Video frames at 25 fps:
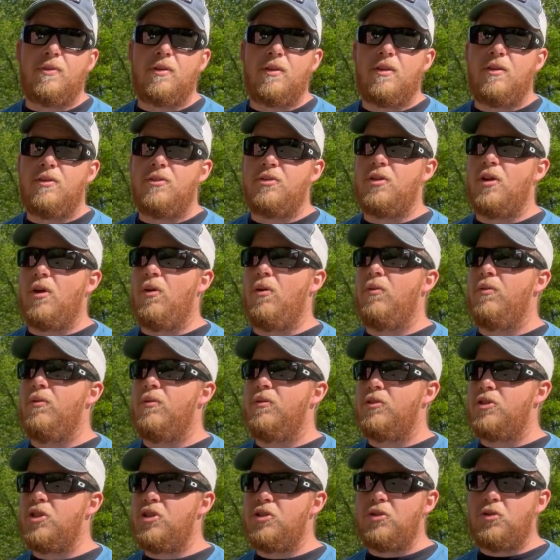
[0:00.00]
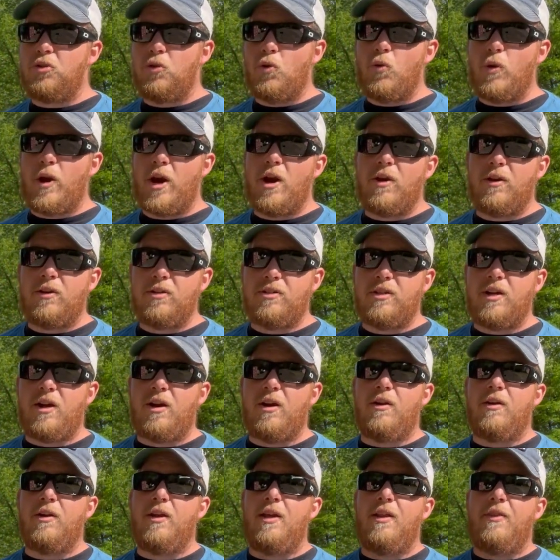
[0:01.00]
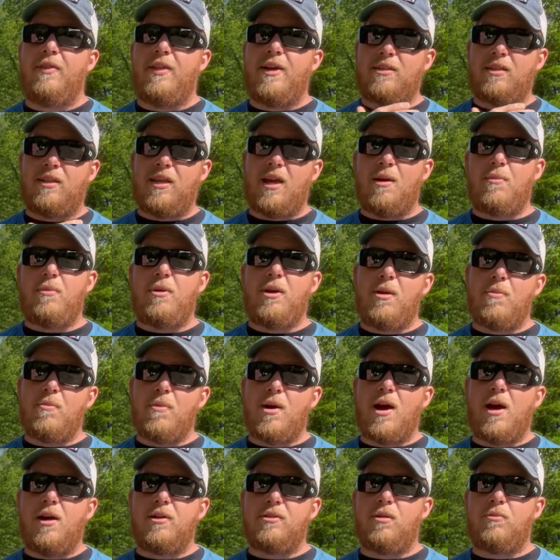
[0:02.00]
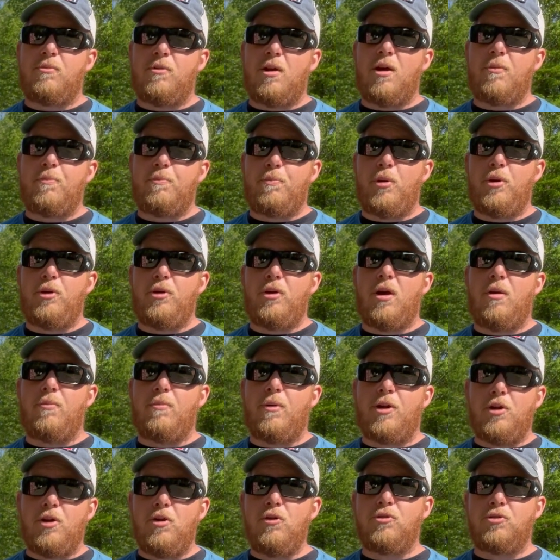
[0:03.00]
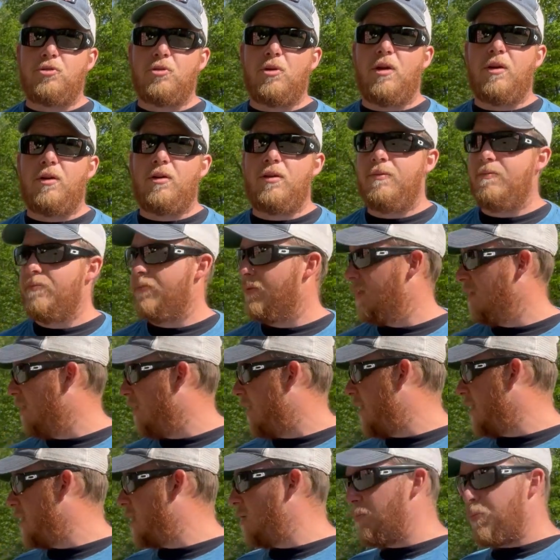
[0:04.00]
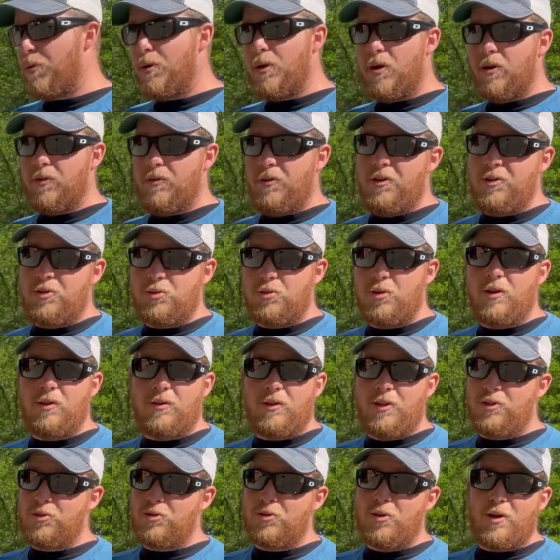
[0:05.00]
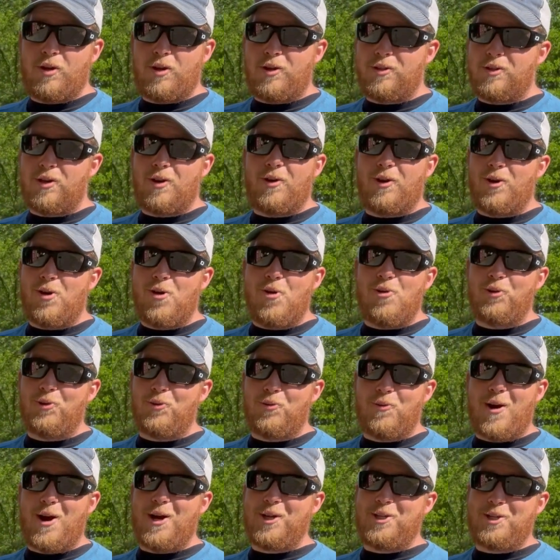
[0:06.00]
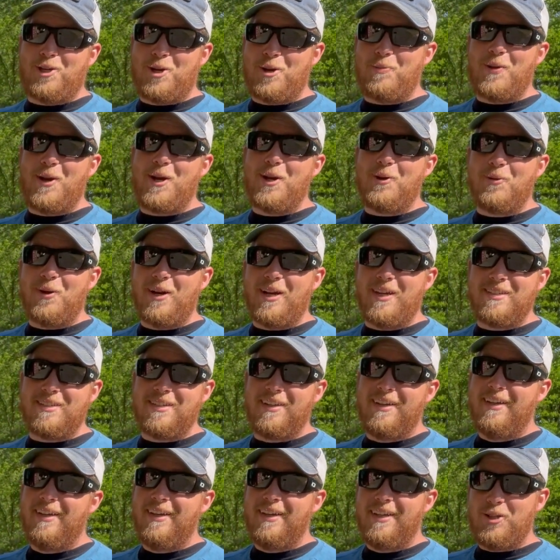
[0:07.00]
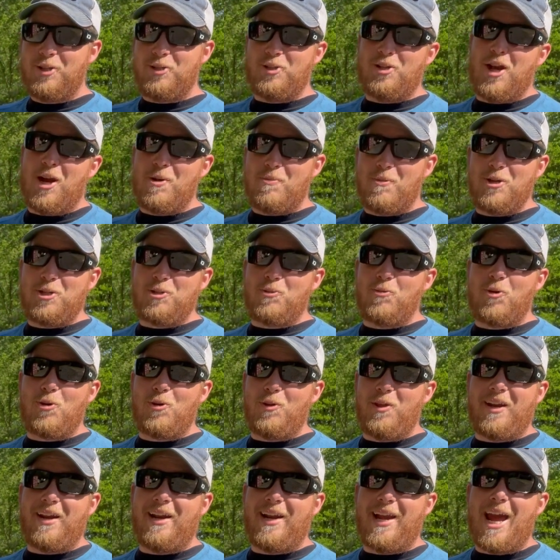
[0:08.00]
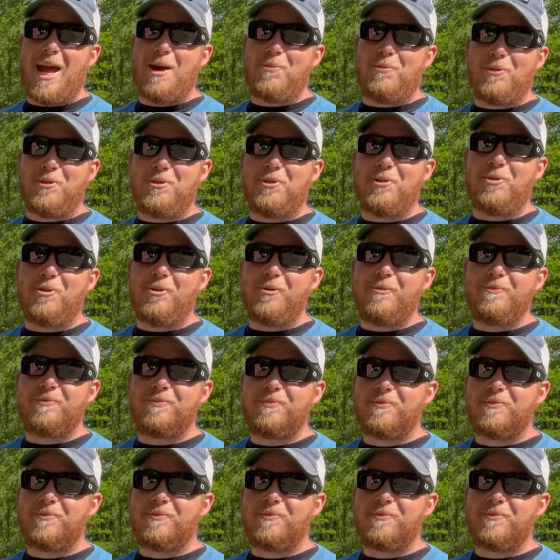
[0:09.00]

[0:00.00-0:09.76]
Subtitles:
So just the wear and tear, that's that many miles I'm not putting on my new truck. I can put on this truck. This truck is already old and washed up anyways. There's not much more that can happen to it.